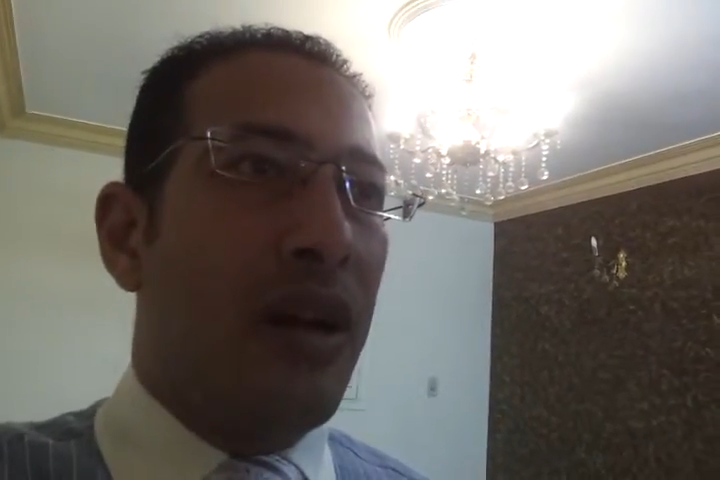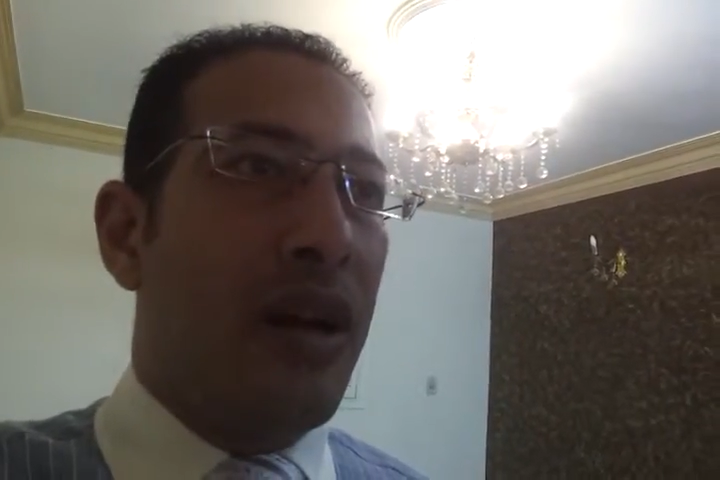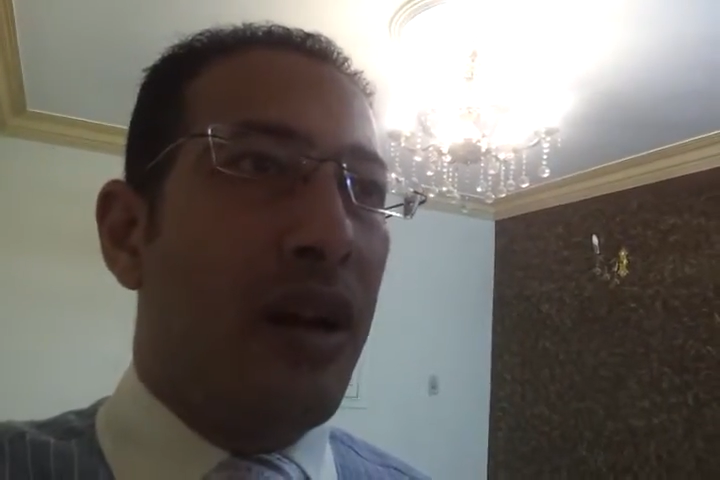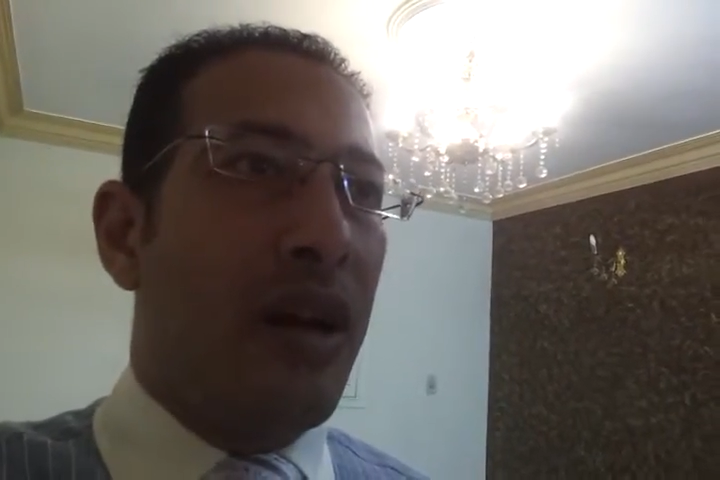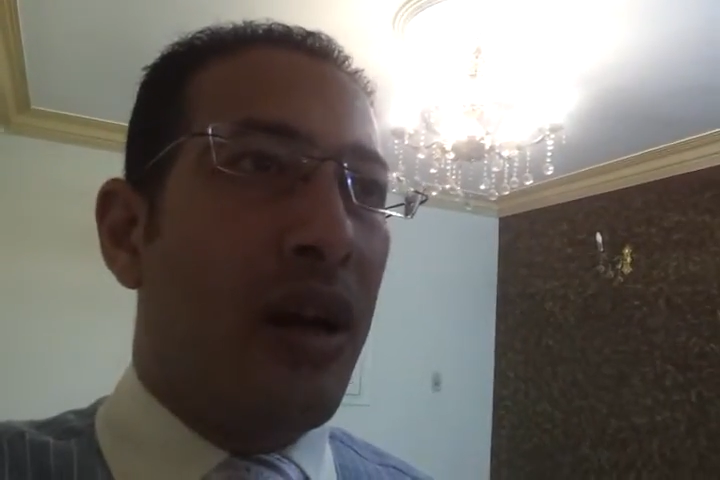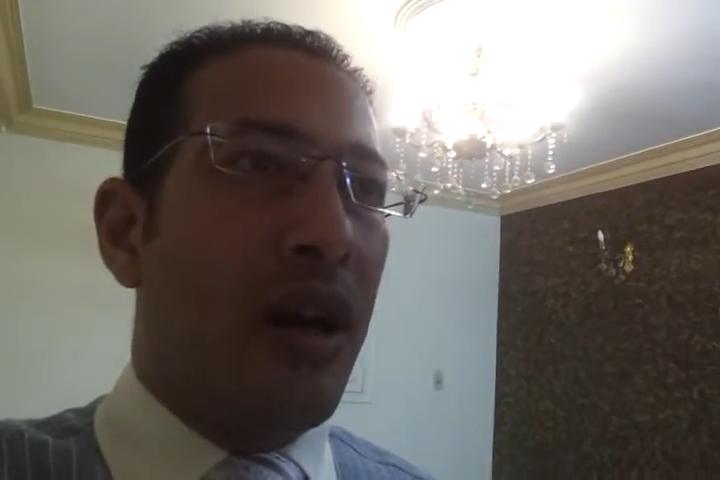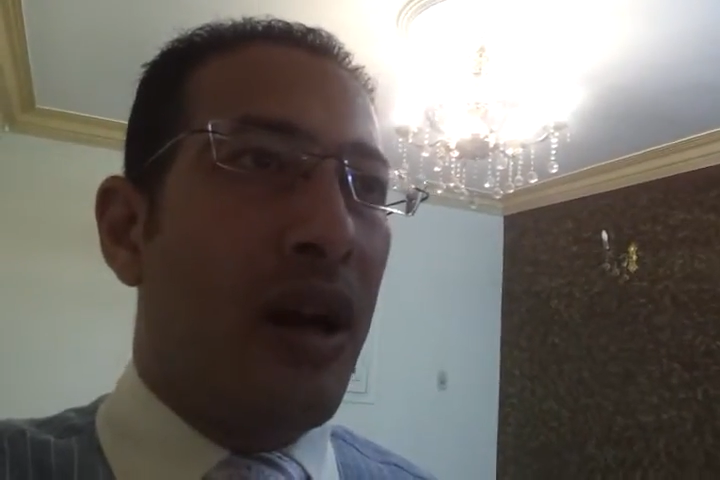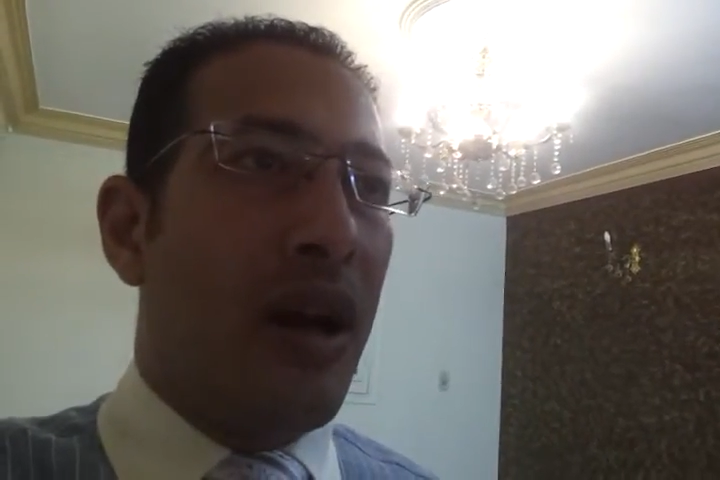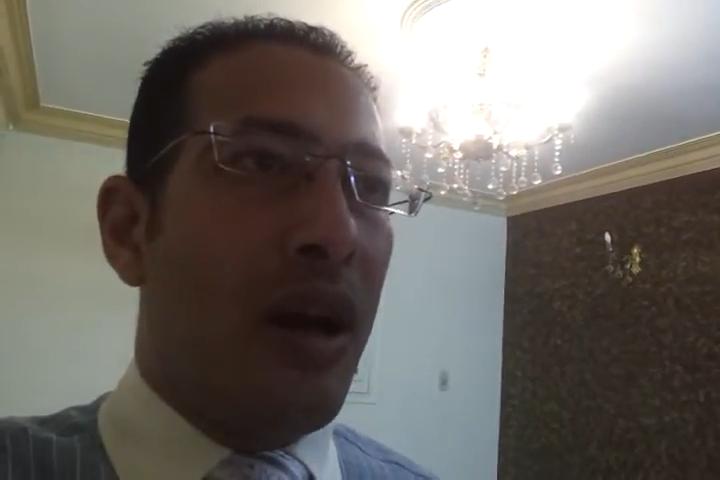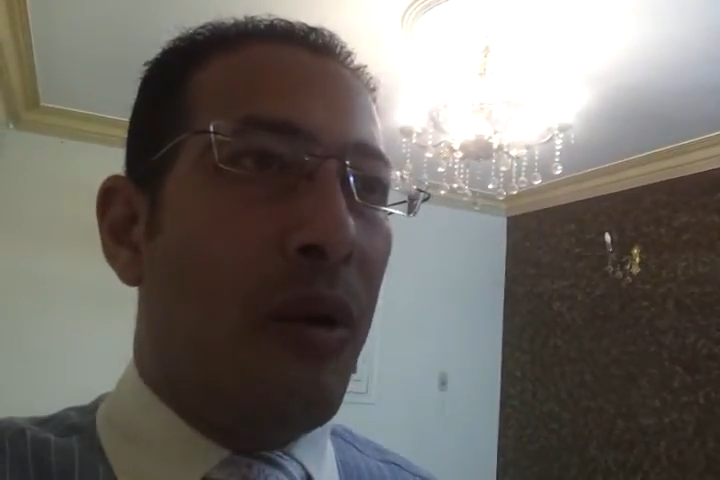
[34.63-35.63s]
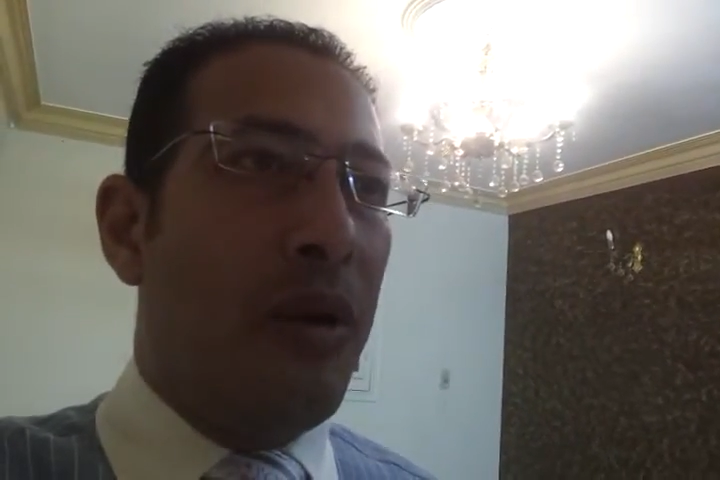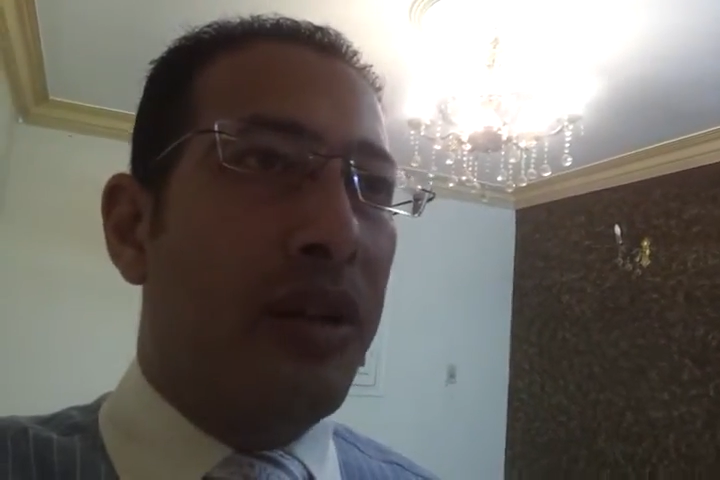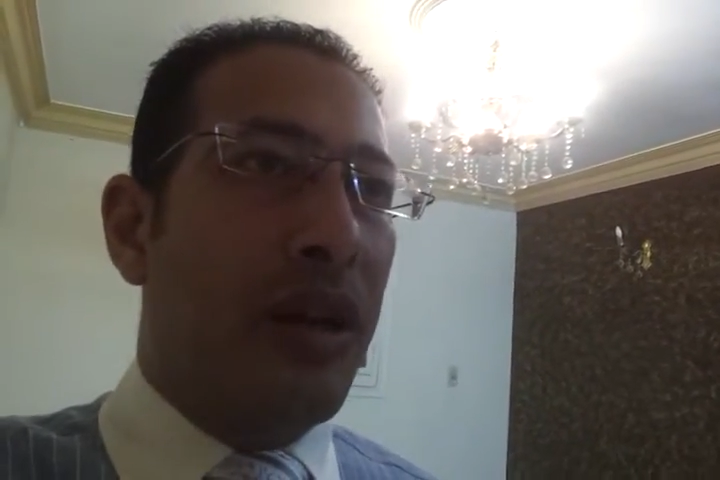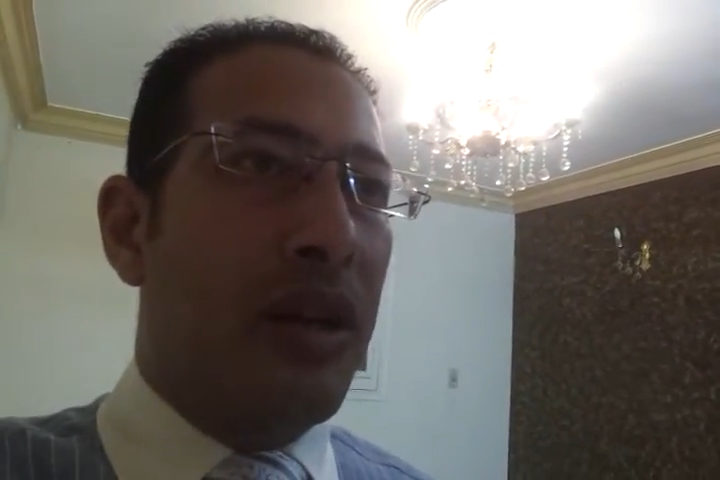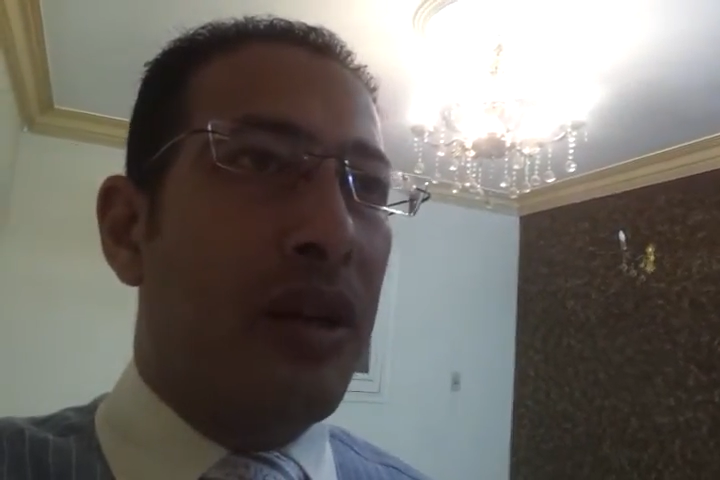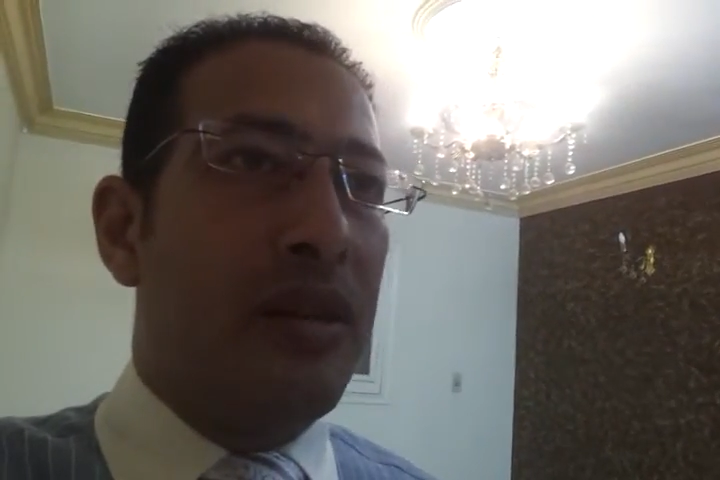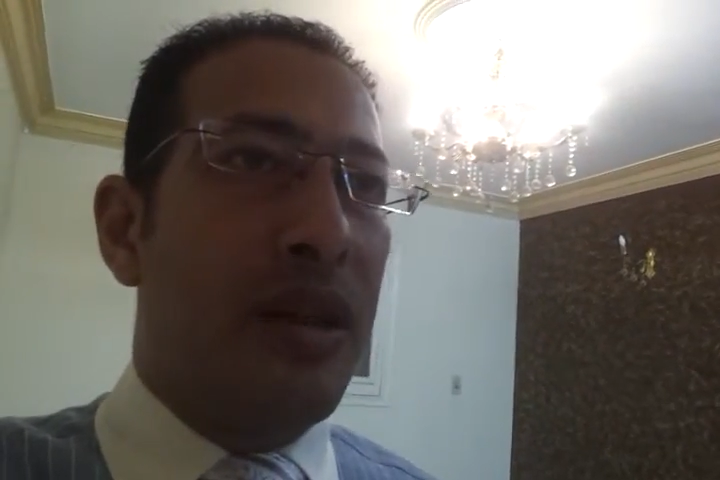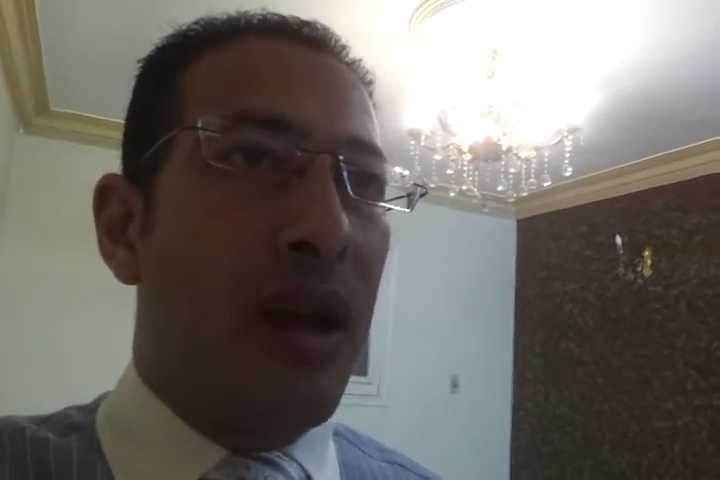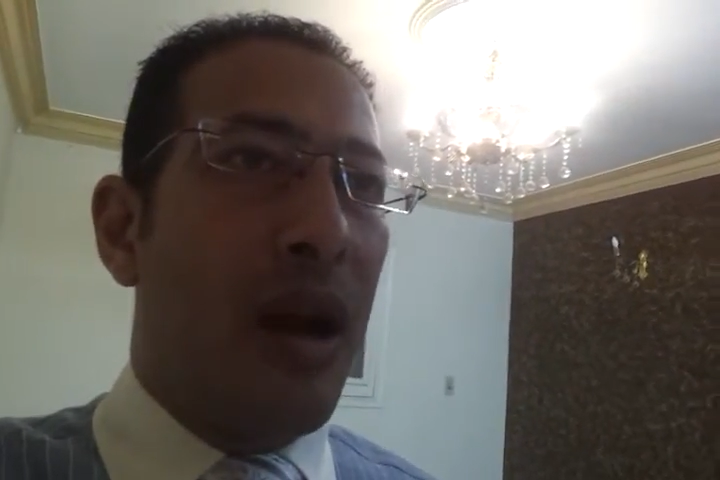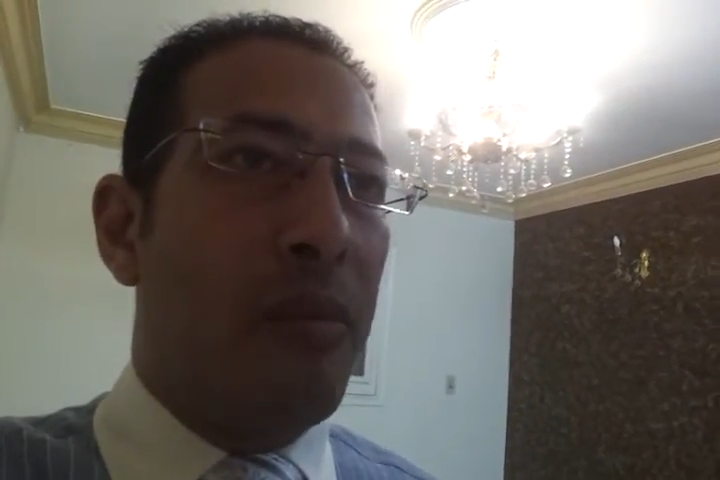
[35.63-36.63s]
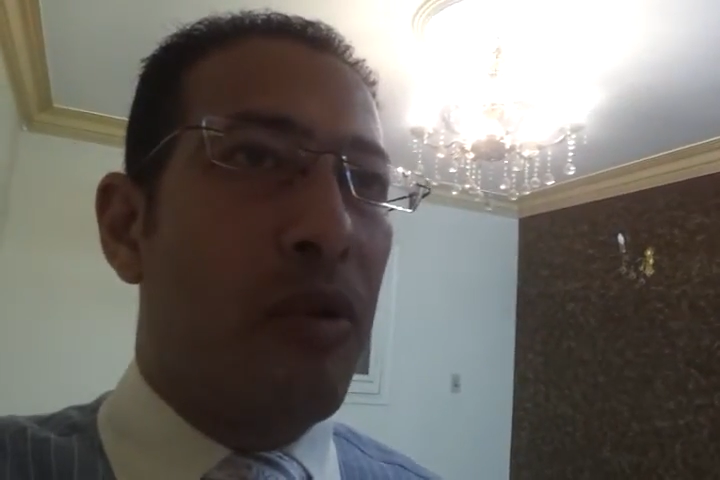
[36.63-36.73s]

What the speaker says: A waiter in the